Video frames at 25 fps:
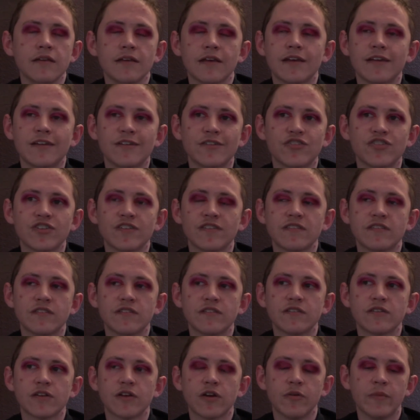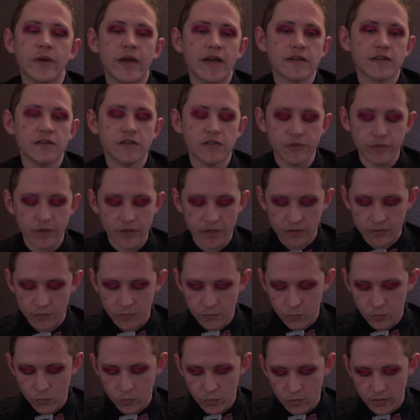and just go back to
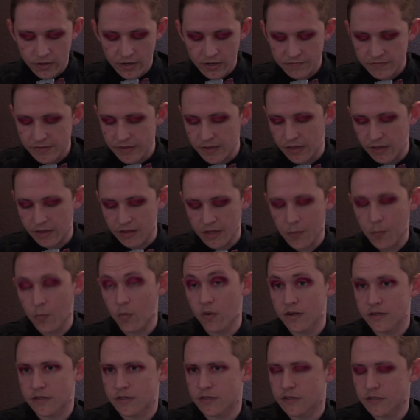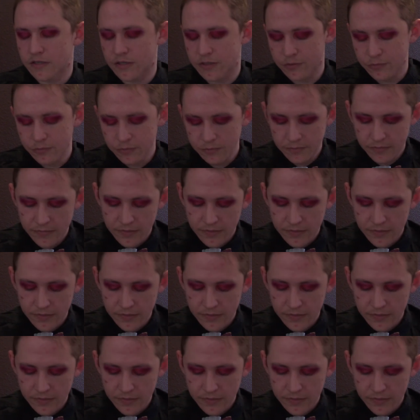doing whatever the hell I want to do.